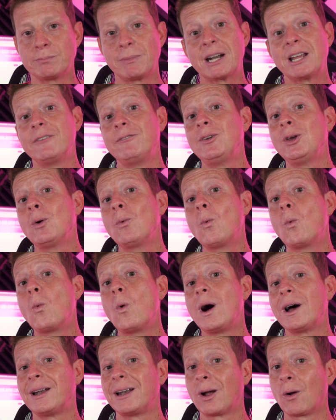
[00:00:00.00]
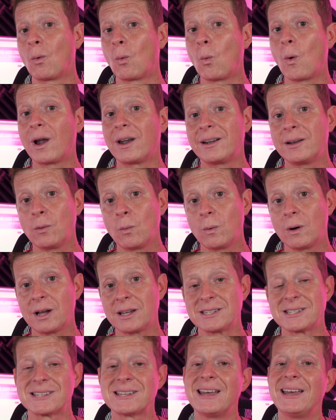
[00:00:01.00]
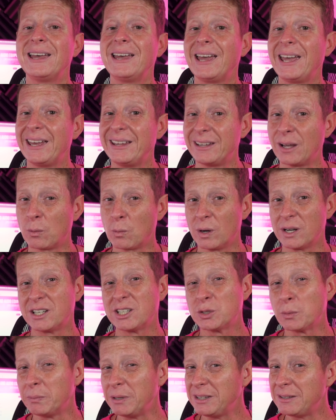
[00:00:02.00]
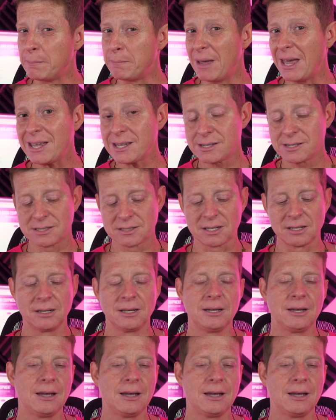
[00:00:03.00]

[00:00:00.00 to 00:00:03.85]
But if you want quality-wise and the quality to be the best,